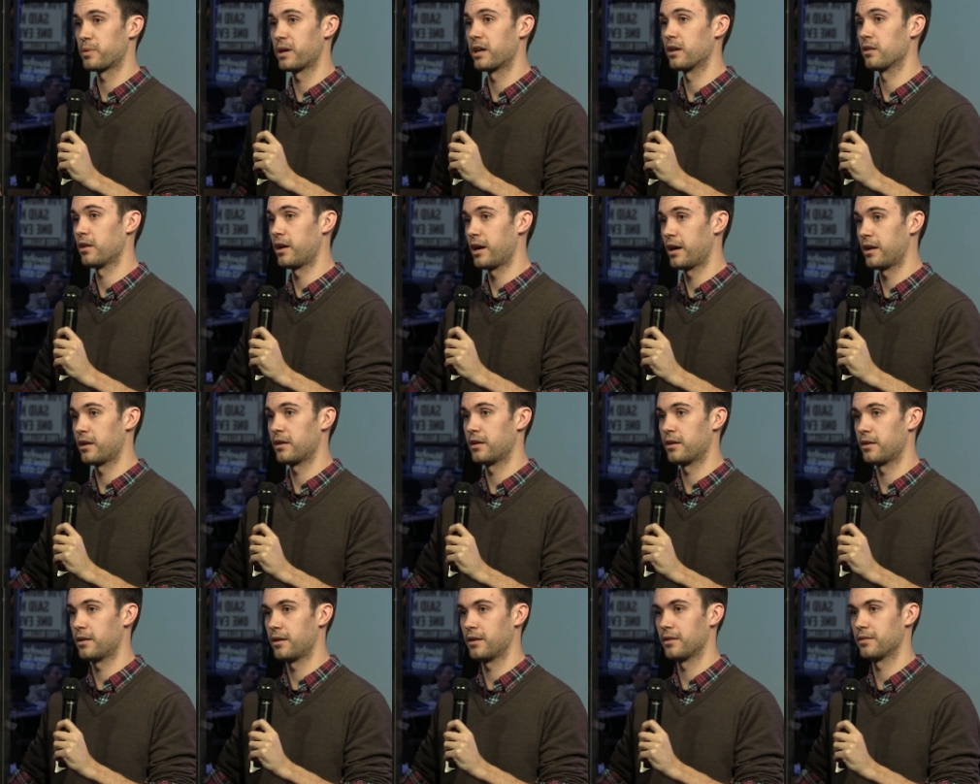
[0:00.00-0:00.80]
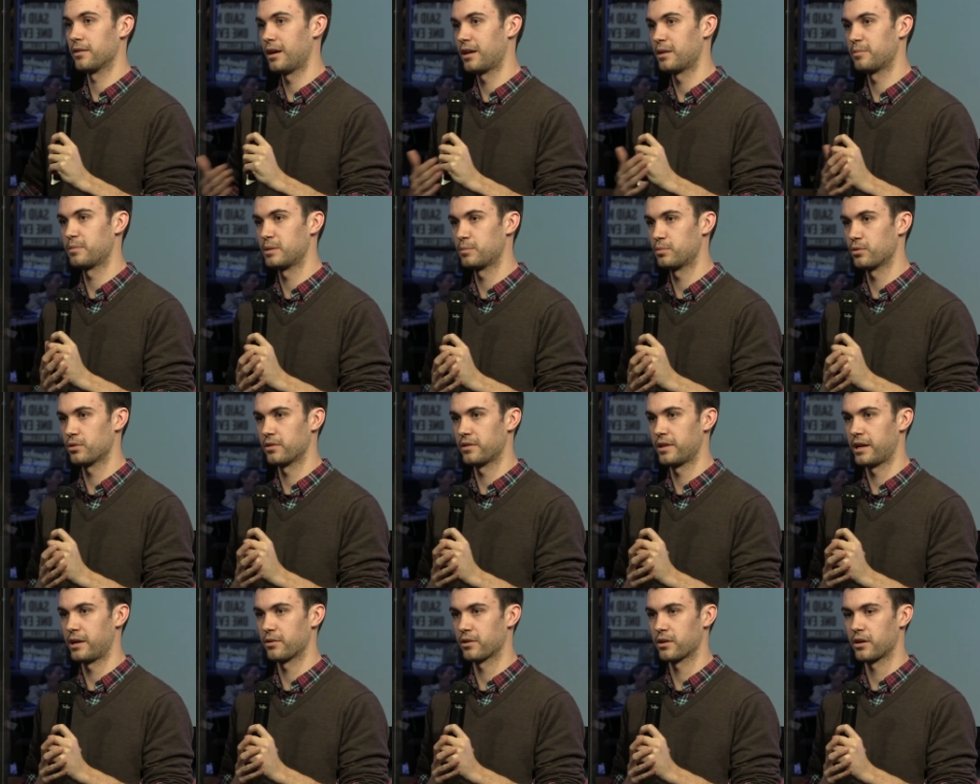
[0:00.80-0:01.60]
by a lot of a lot of
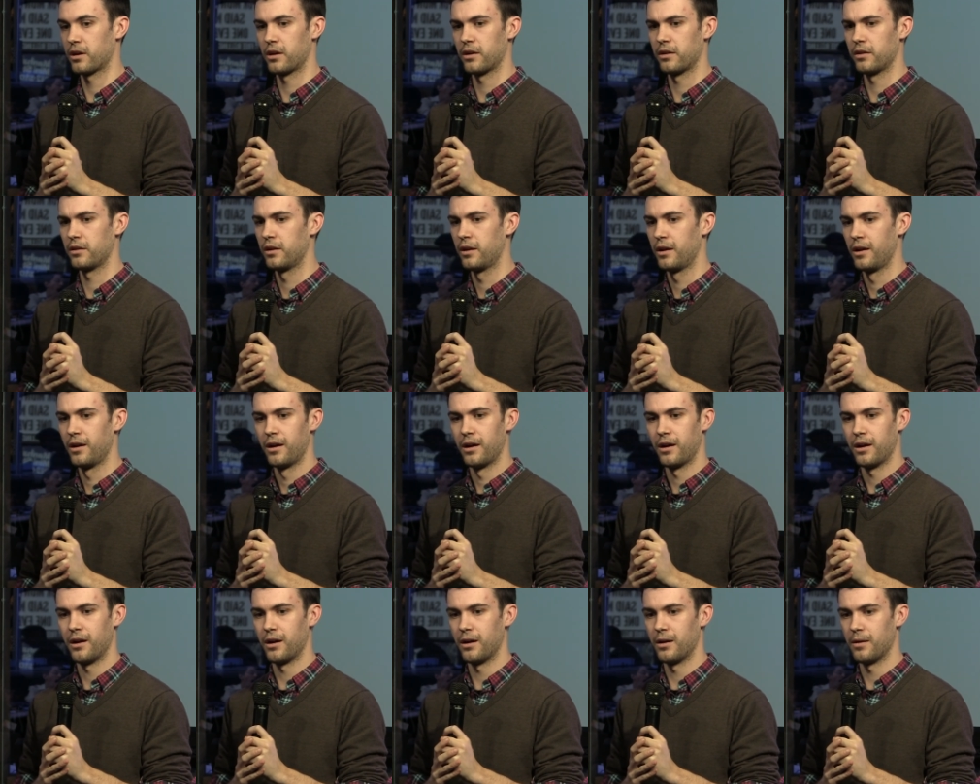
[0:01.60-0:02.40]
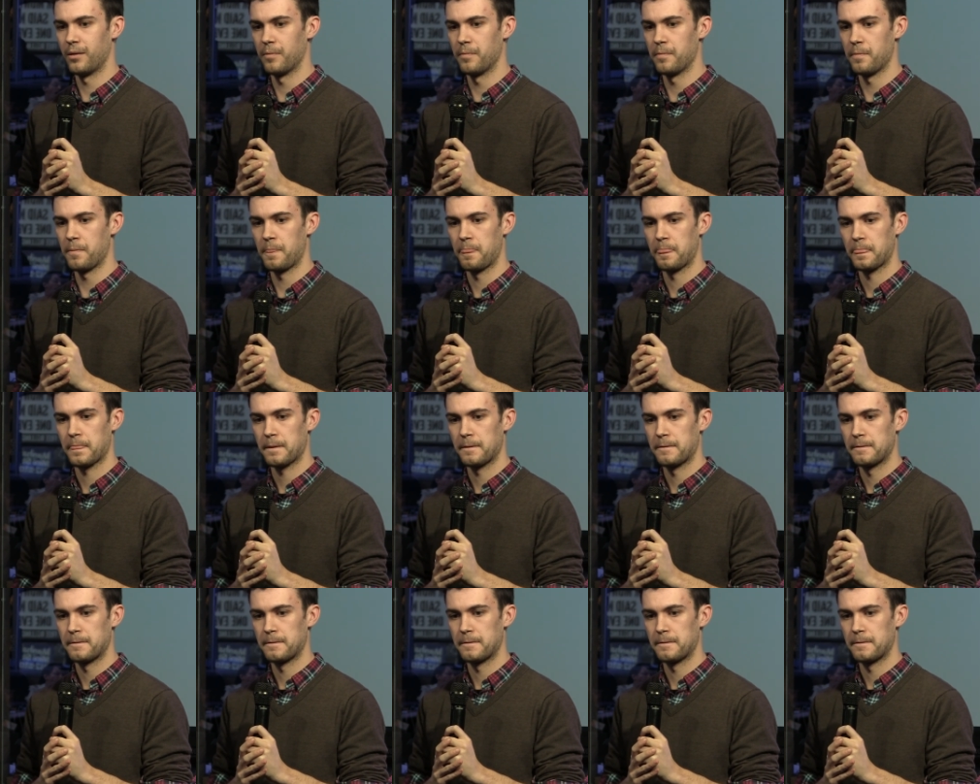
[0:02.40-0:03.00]
people in that regard. Um,